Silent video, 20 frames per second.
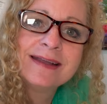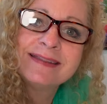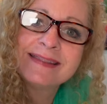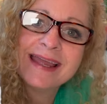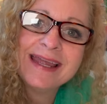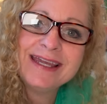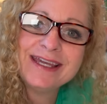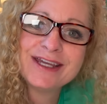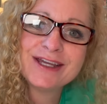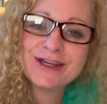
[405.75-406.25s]

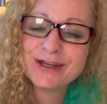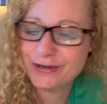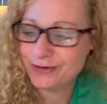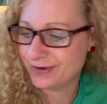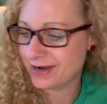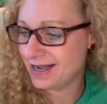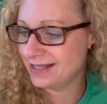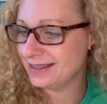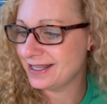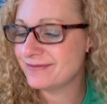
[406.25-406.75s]
Thank you.
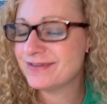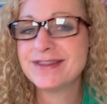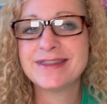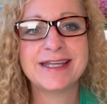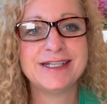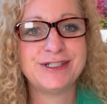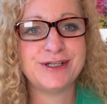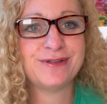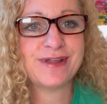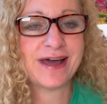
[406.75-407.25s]
I love that
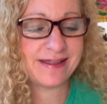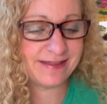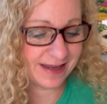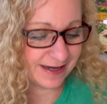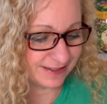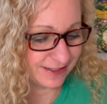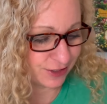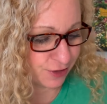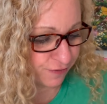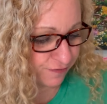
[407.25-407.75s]
they do that. That
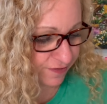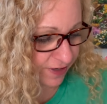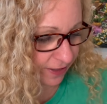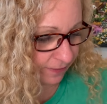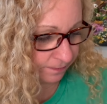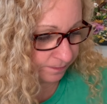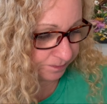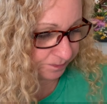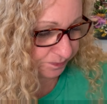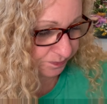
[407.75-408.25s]
is so
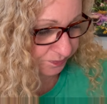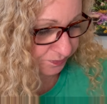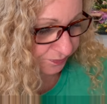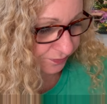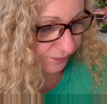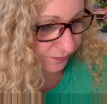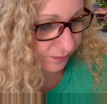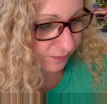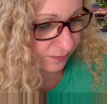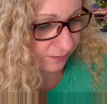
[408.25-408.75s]
fun.
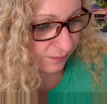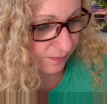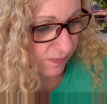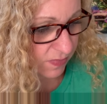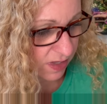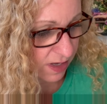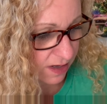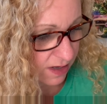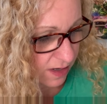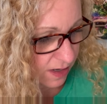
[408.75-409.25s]

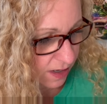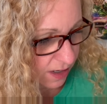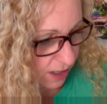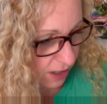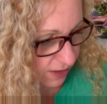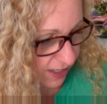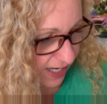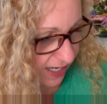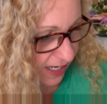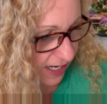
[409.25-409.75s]

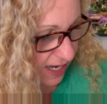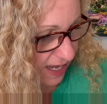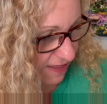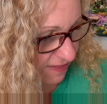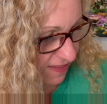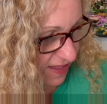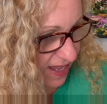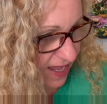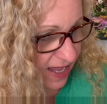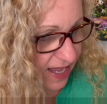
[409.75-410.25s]
All right,
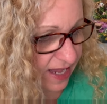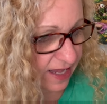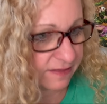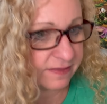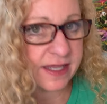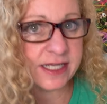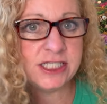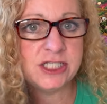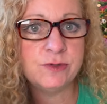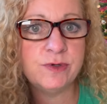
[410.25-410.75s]
and then
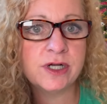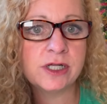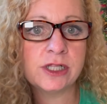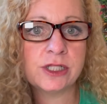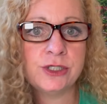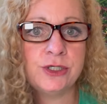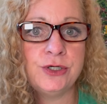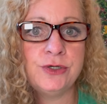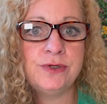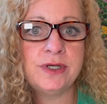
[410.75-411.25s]
they do
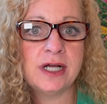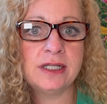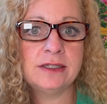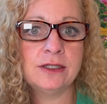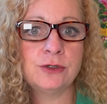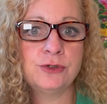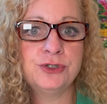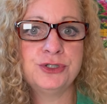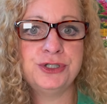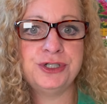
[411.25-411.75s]
include a
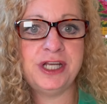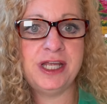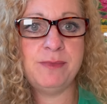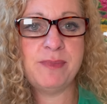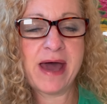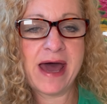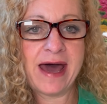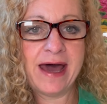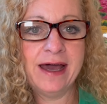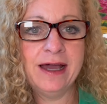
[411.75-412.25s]
little goodie
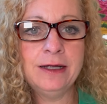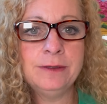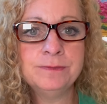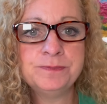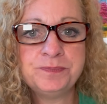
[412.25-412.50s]
bag.